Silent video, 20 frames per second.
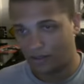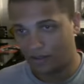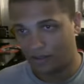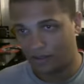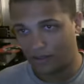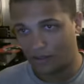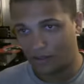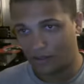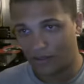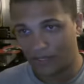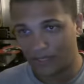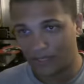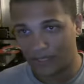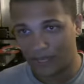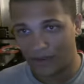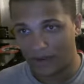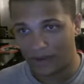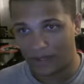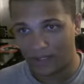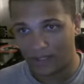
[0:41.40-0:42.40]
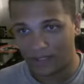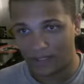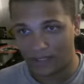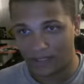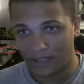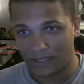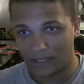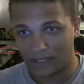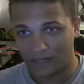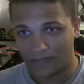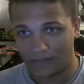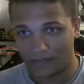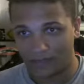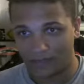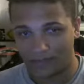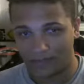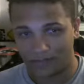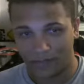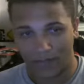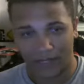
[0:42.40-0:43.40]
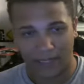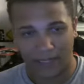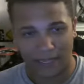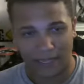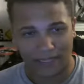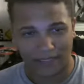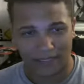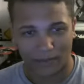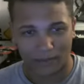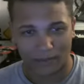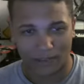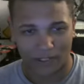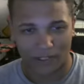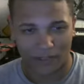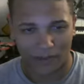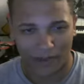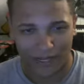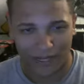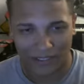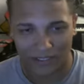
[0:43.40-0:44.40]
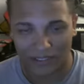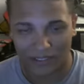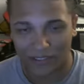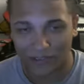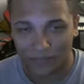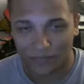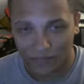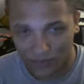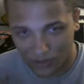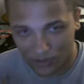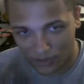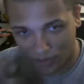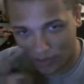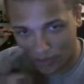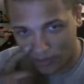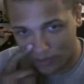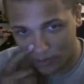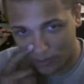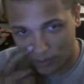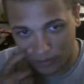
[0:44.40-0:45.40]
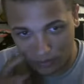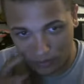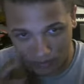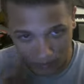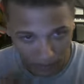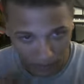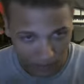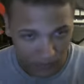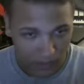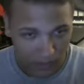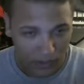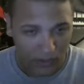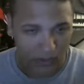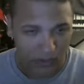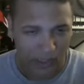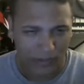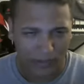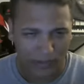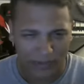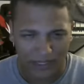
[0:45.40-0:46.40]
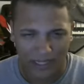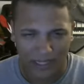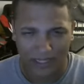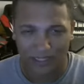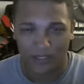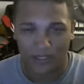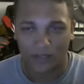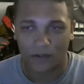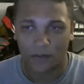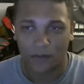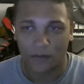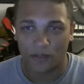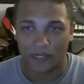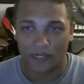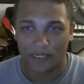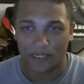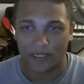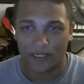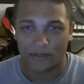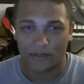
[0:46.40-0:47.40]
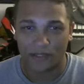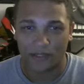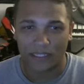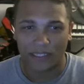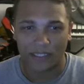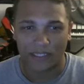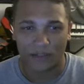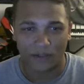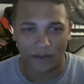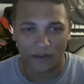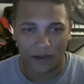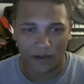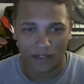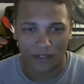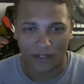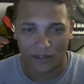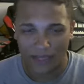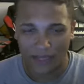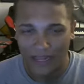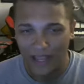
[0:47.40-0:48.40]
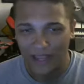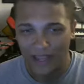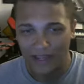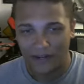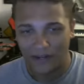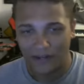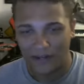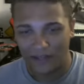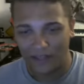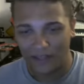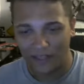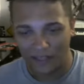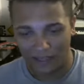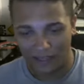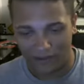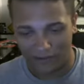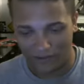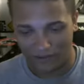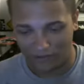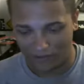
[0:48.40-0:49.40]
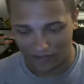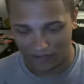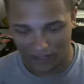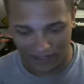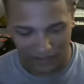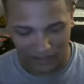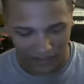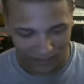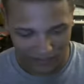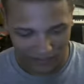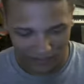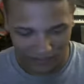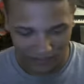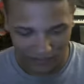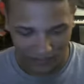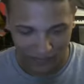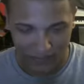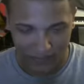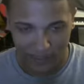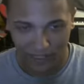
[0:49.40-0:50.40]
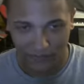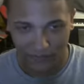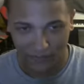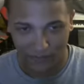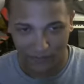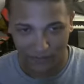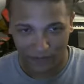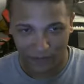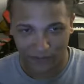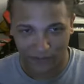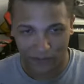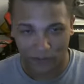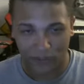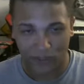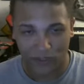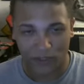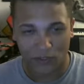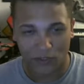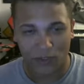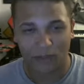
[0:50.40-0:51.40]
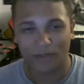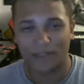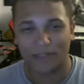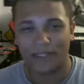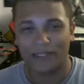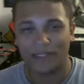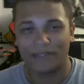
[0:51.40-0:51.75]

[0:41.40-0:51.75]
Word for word: written down as uh, podcast number two. I actually started one a couple days ago, but I didn't really get too far into it. Now I think I find uh, that if I'm too scripted